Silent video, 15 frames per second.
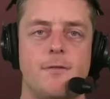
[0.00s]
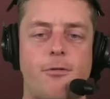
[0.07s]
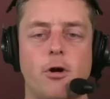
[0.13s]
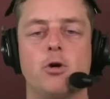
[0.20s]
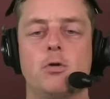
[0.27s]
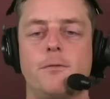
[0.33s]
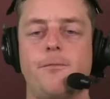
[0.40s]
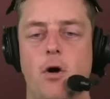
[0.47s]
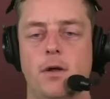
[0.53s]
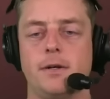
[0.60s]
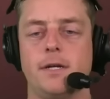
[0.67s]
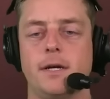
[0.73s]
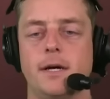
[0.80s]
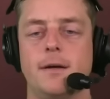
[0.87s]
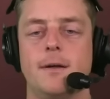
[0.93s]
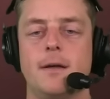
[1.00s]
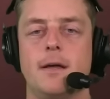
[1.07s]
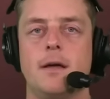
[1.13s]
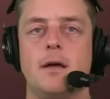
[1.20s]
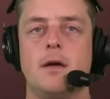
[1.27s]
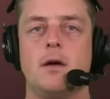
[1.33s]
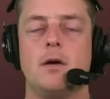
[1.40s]
for Hufanga.
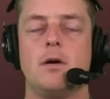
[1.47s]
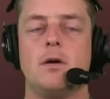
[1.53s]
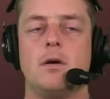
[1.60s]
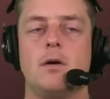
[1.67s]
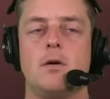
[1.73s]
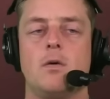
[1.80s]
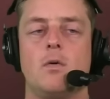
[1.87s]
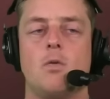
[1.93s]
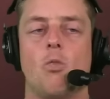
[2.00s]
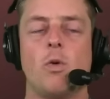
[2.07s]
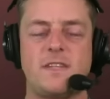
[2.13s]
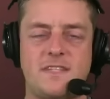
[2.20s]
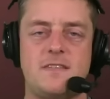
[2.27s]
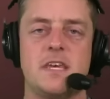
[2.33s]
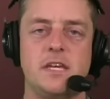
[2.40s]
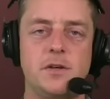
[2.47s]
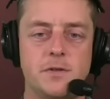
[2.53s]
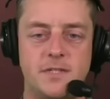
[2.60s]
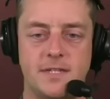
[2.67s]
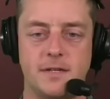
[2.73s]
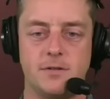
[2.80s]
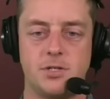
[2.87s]
What's the
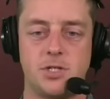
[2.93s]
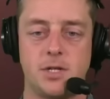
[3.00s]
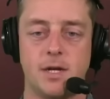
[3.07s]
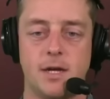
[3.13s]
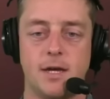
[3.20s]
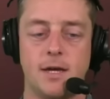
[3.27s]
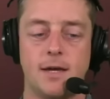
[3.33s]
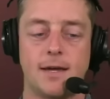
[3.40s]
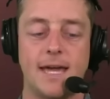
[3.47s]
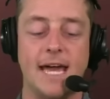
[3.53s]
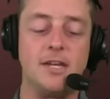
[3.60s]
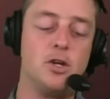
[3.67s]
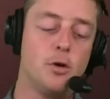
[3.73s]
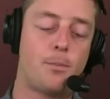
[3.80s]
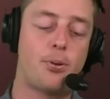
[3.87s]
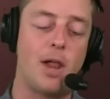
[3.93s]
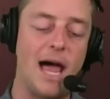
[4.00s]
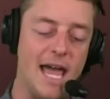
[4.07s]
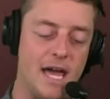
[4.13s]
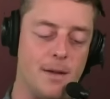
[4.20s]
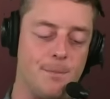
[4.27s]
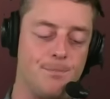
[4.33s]
usage? Can you
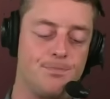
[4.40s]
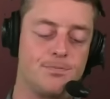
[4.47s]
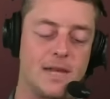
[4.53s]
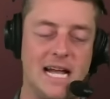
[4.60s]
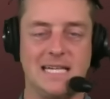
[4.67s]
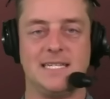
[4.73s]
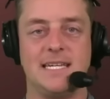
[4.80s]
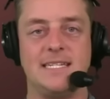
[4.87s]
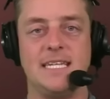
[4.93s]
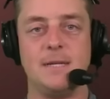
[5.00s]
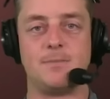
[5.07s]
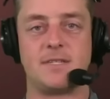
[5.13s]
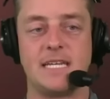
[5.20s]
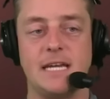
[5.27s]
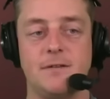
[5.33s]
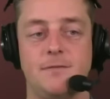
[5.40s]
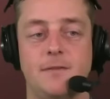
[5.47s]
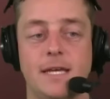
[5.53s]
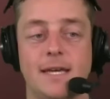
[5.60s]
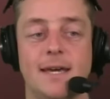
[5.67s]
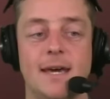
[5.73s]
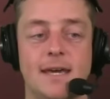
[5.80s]
play him as a deep
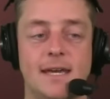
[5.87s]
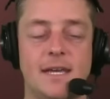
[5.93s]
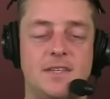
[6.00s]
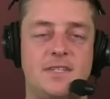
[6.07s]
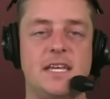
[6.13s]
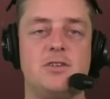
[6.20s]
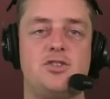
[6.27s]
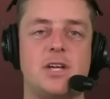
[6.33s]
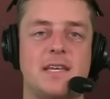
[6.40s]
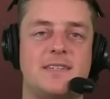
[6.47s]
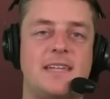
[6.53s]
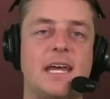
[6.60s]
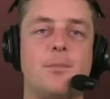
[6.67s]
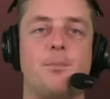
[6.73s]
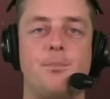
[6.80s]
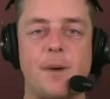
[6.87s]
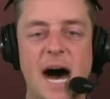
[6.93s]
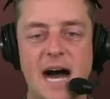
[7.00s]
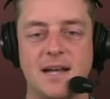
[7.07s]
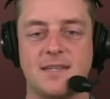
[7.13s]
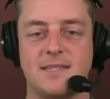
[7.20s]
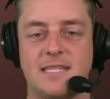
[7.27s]
safety? Is he just a
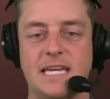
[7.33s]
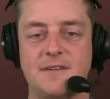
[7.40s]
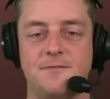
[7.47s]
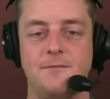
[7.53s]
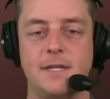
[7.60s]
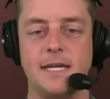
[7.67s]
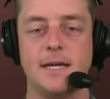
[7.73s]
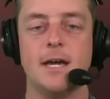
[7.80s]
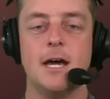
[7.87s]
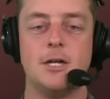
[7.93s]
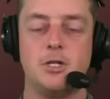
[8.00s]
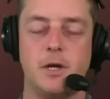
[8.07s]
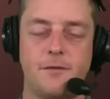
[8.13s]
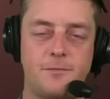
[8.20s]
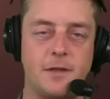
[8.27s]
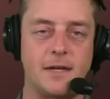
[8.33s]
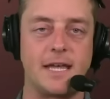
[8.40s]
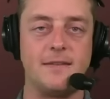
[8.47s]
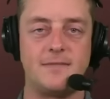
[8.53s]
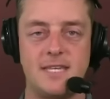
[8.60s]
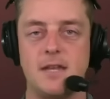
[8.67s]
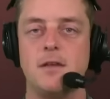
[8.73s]
box safety? Do you have to
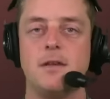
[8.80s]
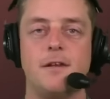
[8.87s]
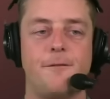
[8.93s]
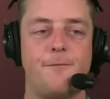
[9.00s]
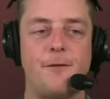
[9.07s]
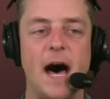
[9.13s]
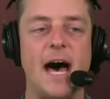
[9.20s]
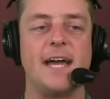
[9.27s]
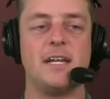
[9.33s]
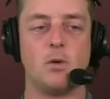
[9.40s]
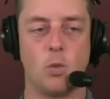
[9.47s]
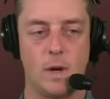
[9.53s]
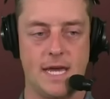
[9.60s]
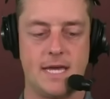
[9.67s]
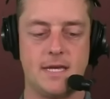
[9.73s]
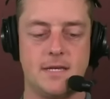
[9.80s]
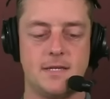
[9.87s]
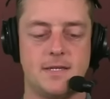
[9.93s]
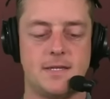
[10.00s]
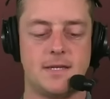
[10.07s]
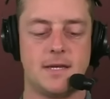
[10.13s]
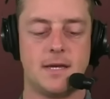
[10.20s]
continue to find
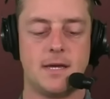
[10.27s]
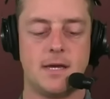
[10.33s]
ways